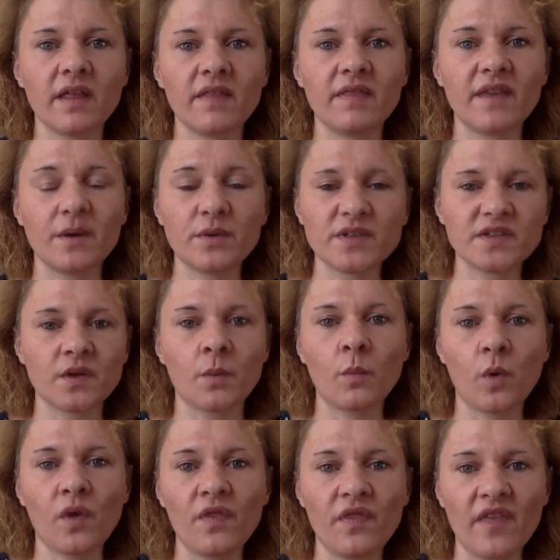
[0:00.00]
there is
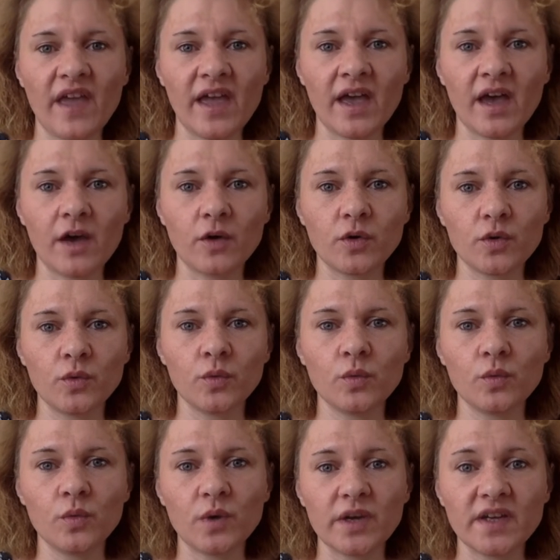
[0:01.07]
someone there
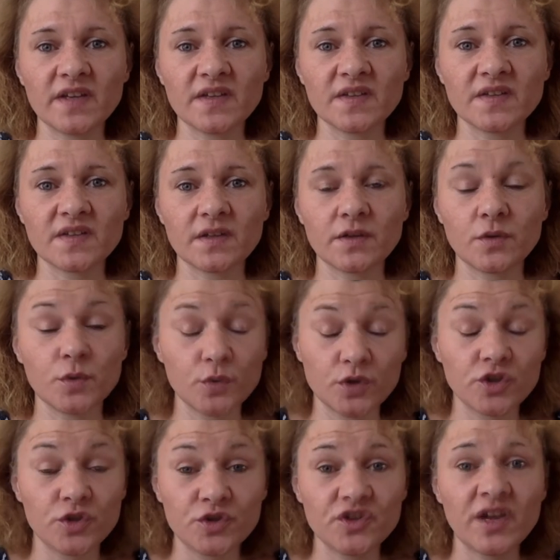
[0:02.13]

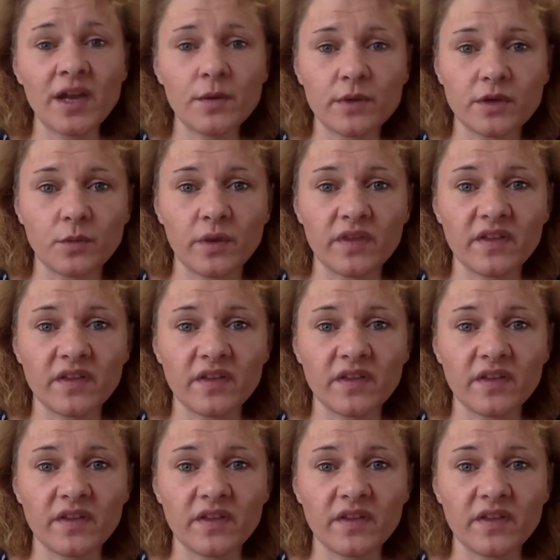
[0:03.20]
to share it with,